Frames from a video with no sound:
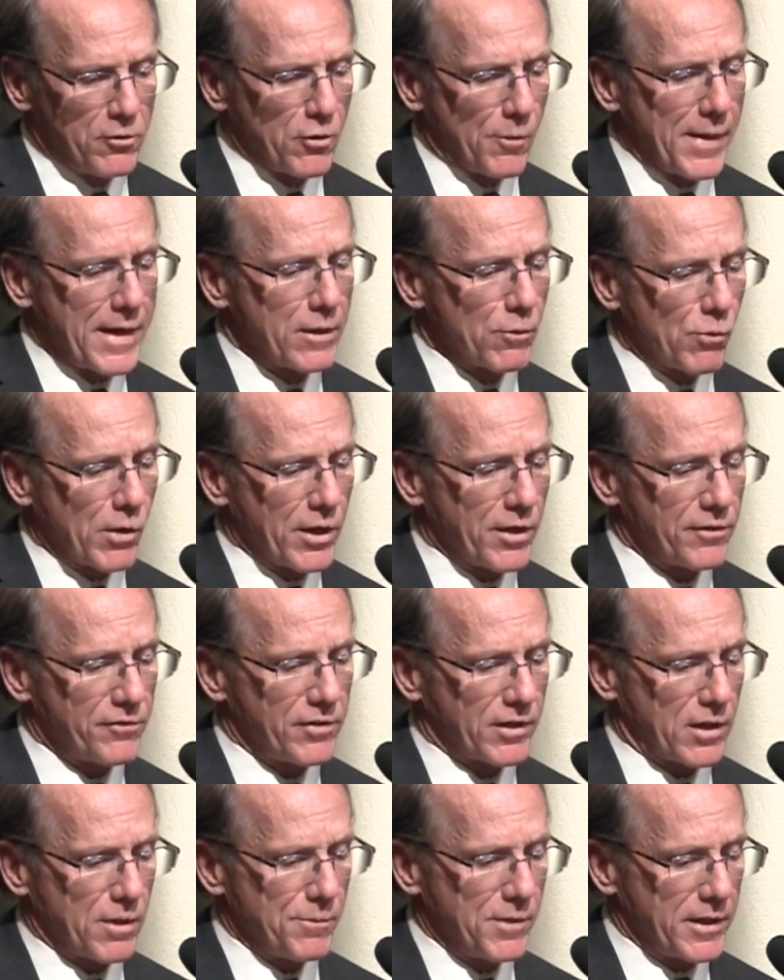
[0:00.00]
Domain
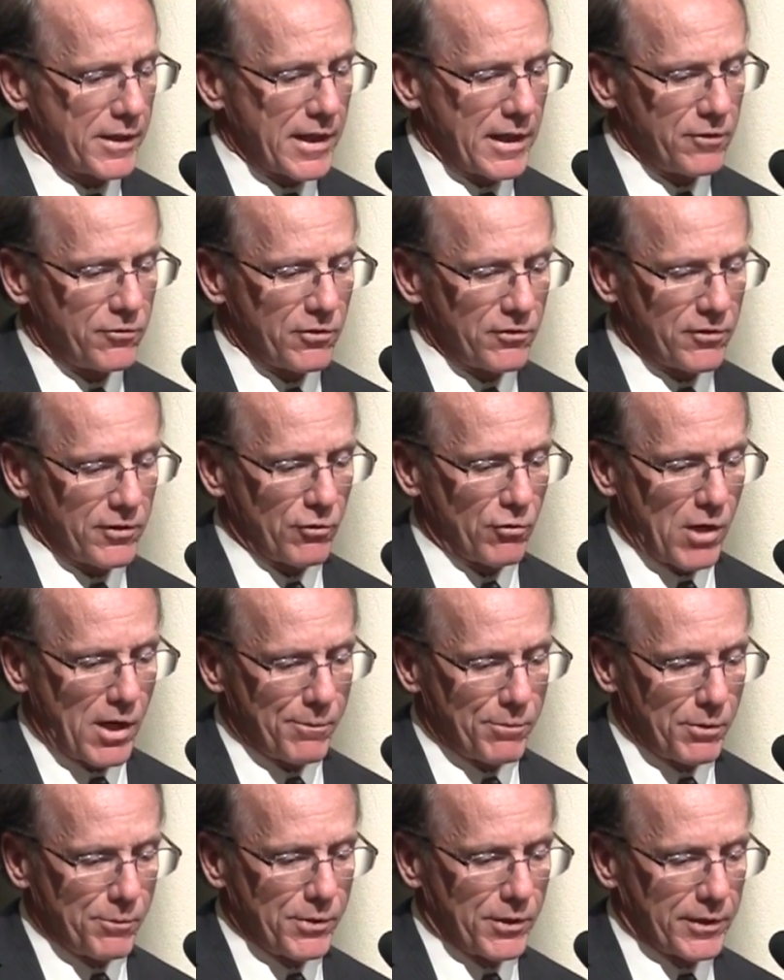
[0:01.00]
awareness and communications
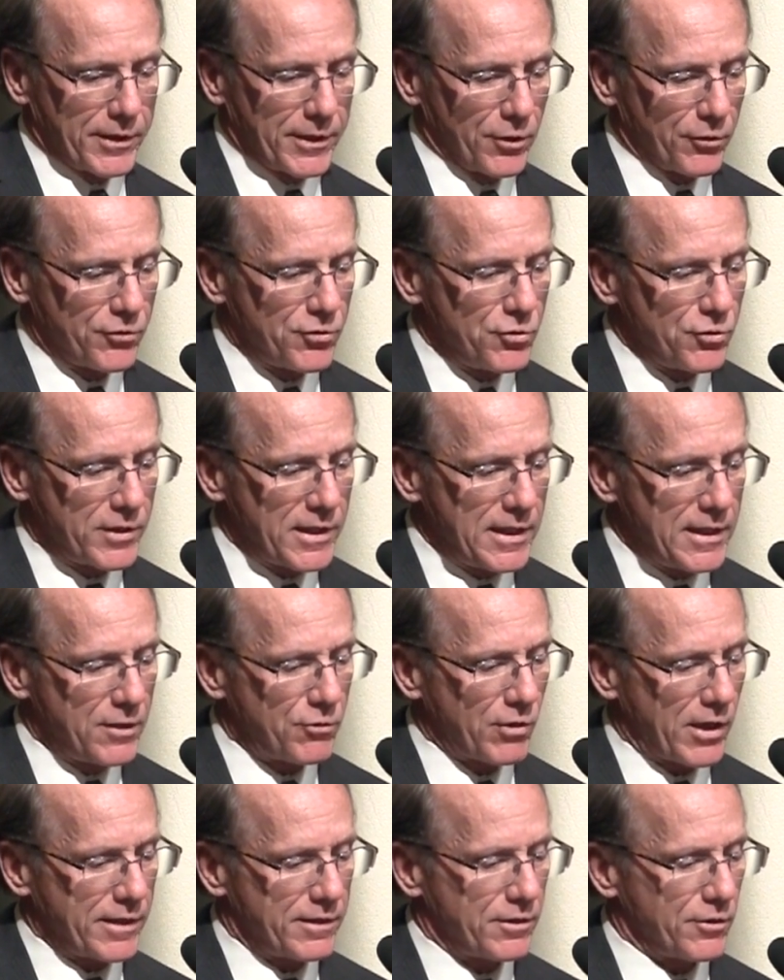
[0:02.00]
interoperability are 2 key
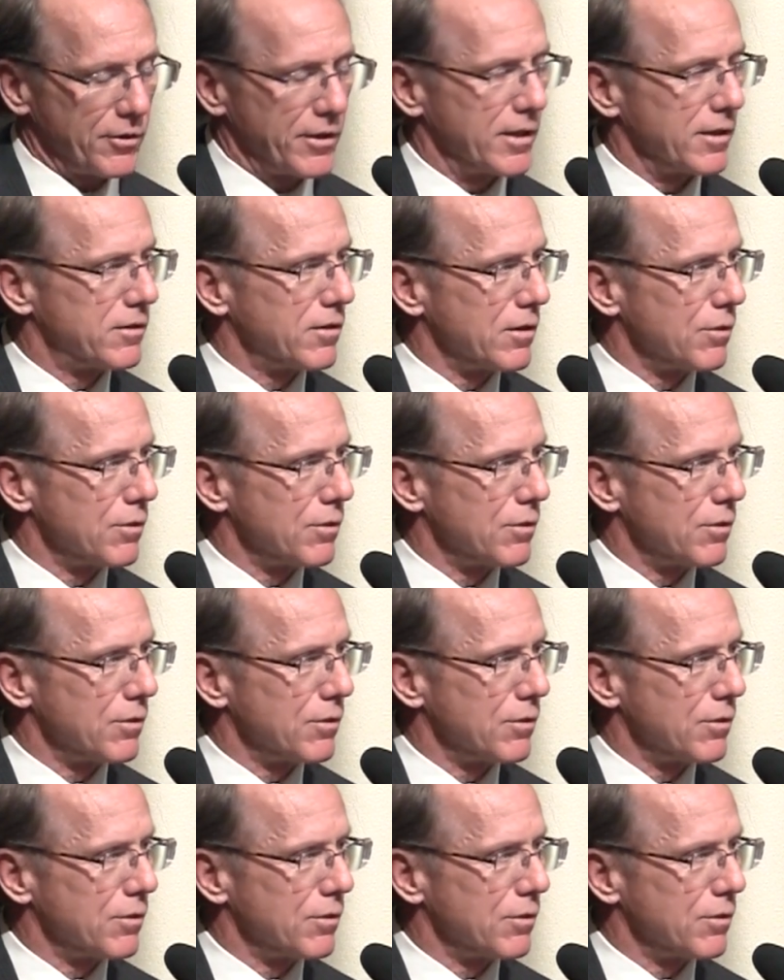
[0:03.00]
criteria